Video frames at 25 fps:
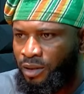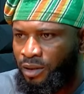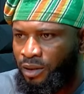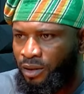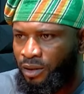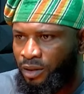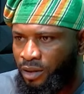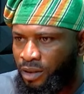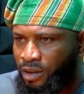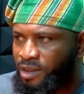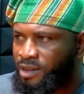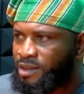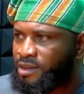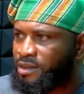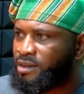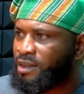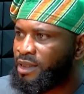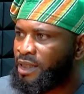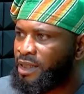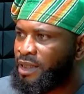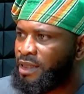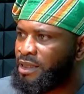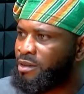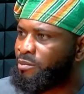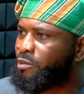got
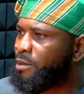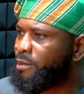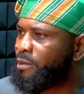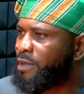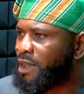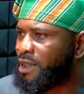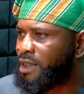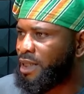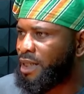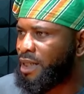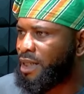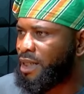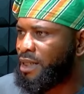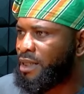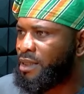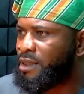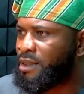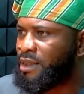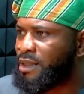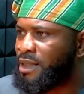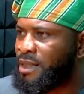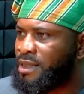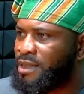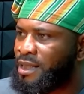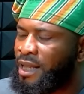it implemented in
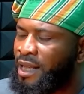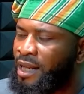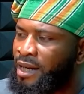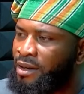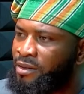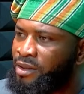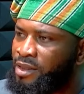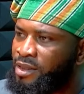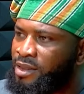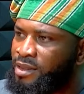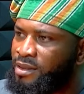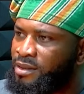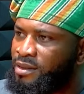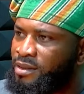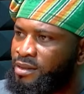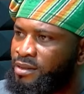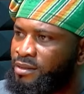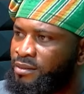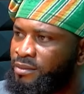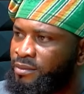their salaries,